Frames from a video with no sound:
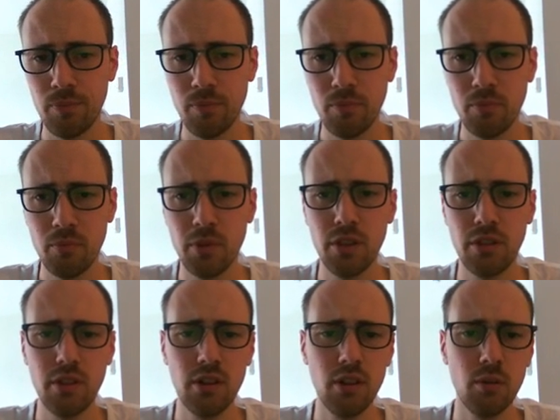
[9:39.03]
But I
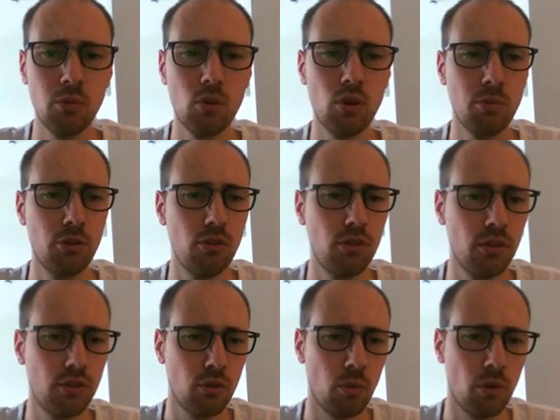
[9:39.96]
think there are more opportunities
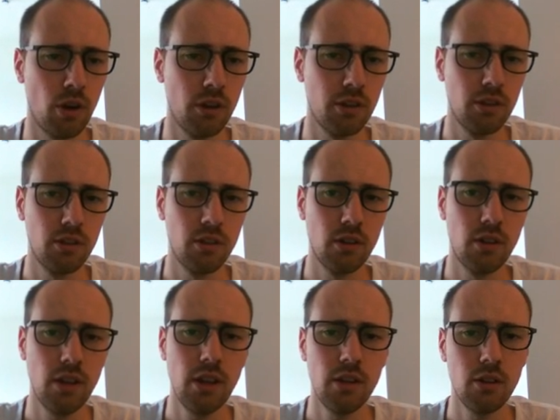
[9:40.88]
for White, and
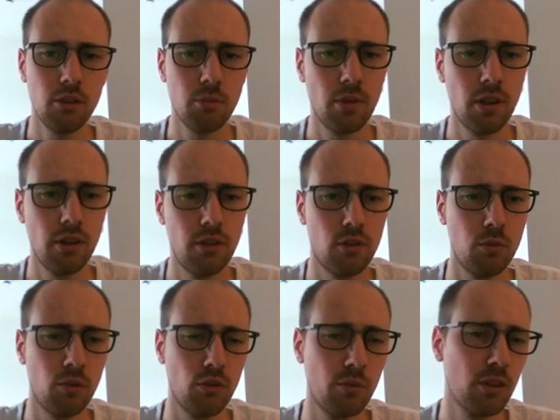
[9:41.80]
Leenhouts played a different
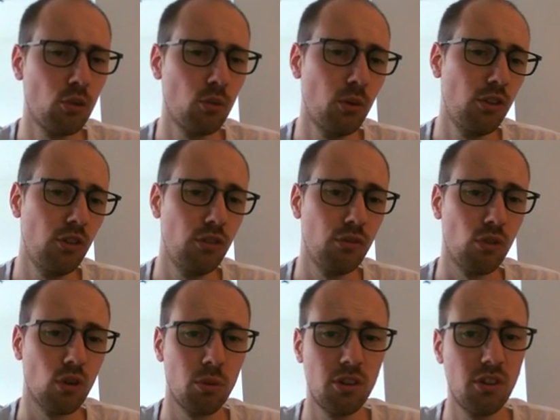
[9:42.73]
move, played queen
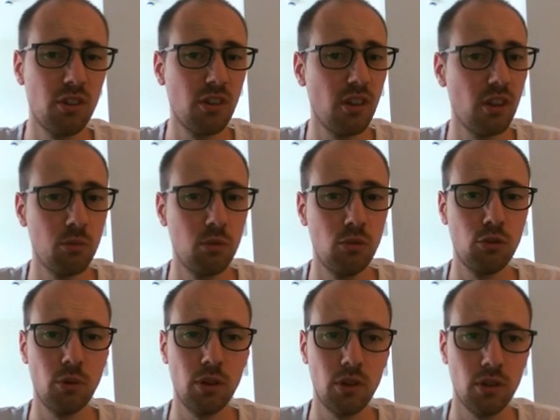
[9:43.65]
g4, which is a nice move as
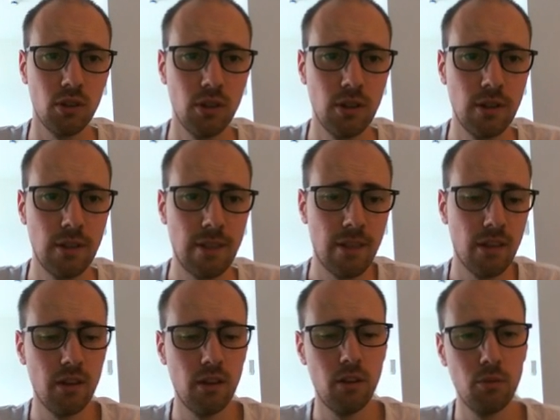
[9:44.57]
well.
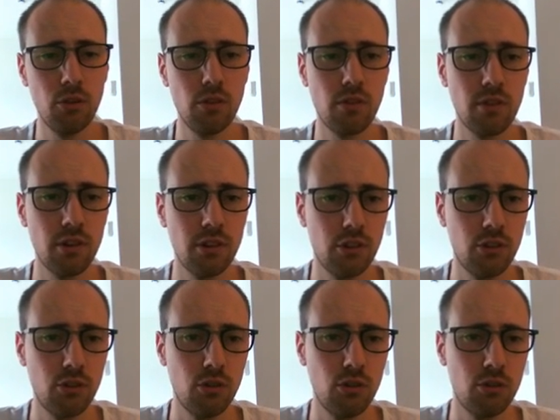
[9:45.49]
Just threatening
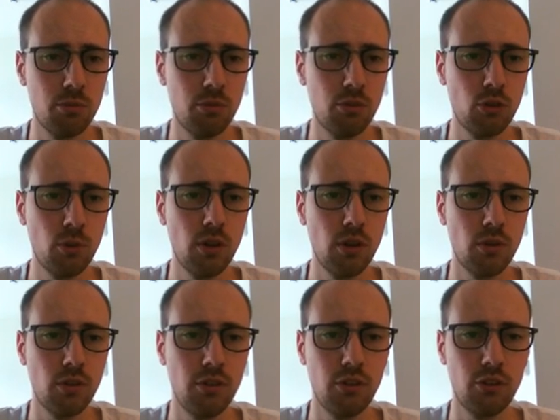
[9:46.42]
to put the queen on one
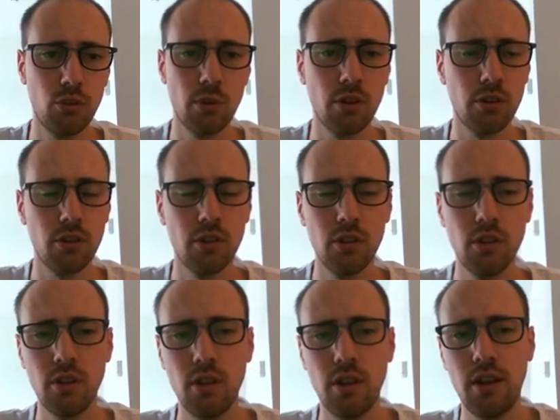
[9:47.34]
of these squares
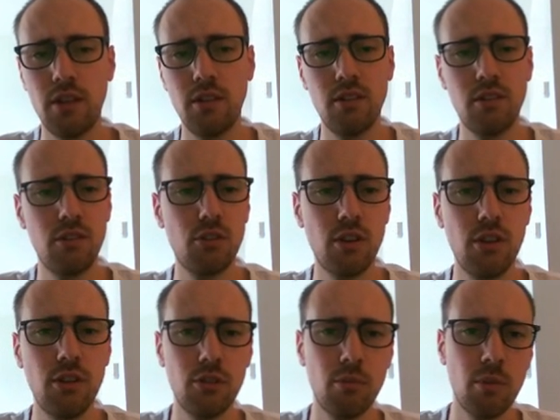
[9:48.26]
and just
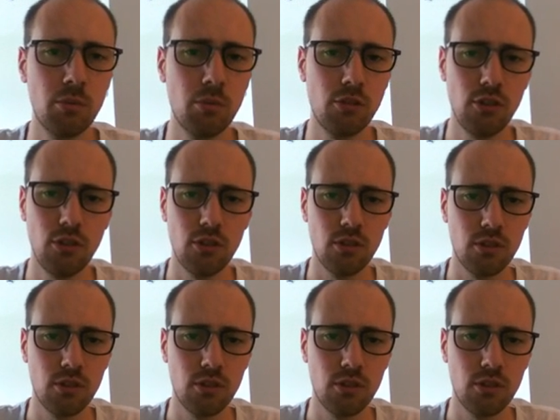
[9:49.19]
enter the Black position.